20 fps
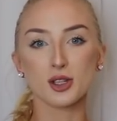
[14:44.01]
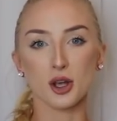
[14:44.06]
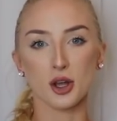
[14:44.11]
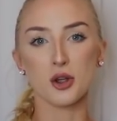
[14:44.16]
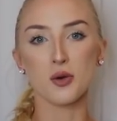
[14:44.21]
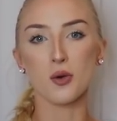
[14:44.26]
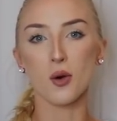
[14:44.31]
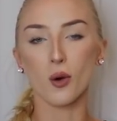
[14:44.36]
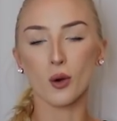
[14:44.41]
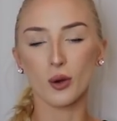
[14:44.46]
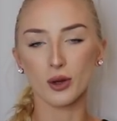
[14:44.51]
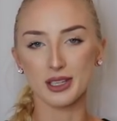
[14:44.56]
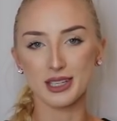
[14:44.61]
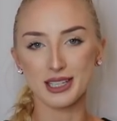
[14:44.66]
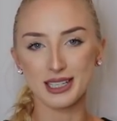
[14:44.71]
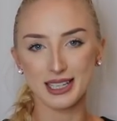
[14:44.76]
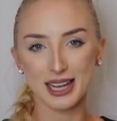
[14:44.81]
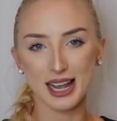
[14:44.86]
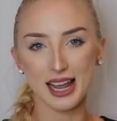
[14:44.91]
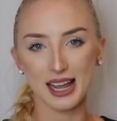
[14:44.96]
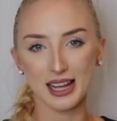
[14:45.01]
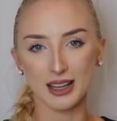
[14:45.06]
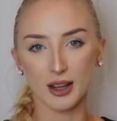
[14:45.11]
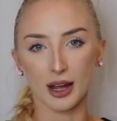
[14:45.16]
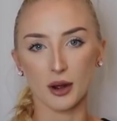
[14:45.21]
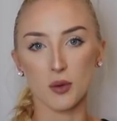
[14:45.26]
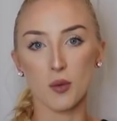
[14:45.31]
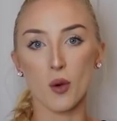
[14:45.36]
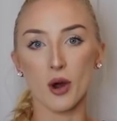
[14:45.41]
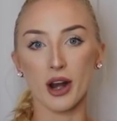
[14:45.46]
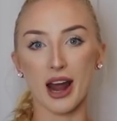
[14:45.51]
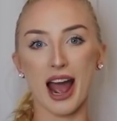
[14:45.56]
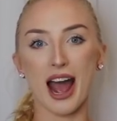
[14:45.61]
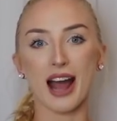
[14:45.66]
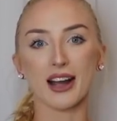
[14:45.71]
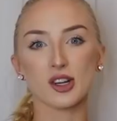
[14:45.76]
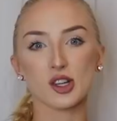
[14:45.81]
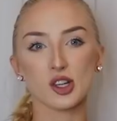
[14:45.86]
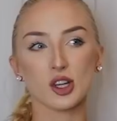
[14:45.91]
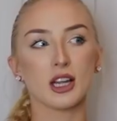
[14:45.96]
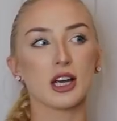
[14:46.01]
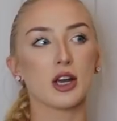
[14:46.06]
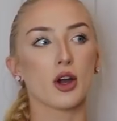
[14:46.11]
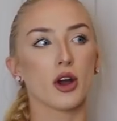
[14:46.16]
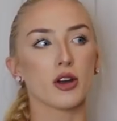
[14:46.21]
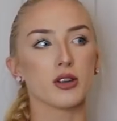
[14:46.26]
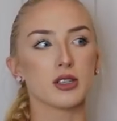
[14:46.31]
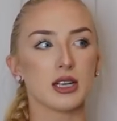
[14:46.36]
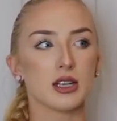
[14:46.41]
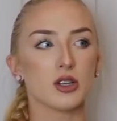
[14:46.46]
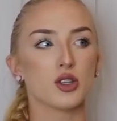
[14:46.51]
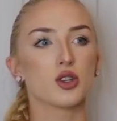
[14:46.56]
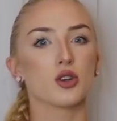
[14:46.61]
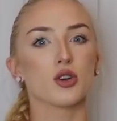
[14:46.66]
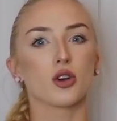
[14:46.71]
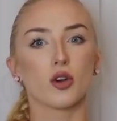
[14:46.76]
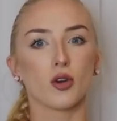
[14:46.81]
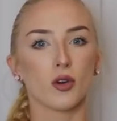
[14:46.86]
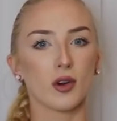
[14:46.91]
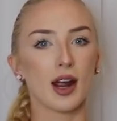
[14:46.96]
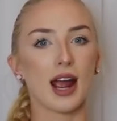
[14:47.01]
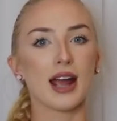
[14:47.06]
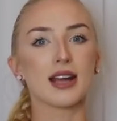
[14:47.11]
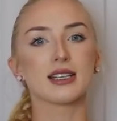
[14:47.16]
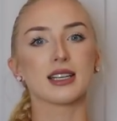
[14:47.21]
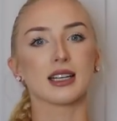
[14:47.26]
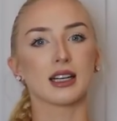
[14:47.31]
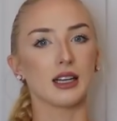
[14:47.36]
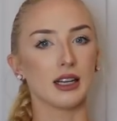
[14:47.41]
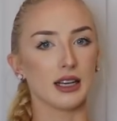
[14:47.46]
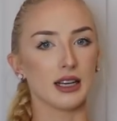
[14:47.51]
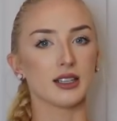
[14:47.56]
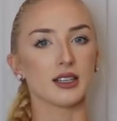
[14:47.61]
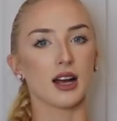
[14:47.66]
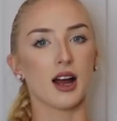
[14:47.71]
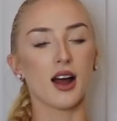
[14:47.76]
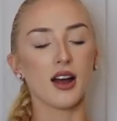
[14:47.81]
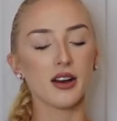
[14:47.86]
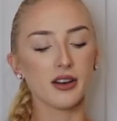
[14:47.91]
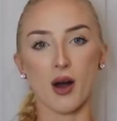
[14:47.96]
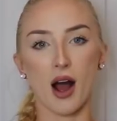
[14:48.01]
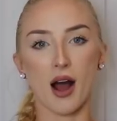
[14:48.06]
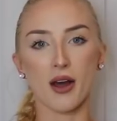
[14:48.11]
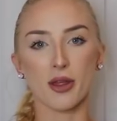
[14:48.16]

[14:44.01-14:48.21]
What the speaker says: so you all could see like what actually goes into creating a leotard.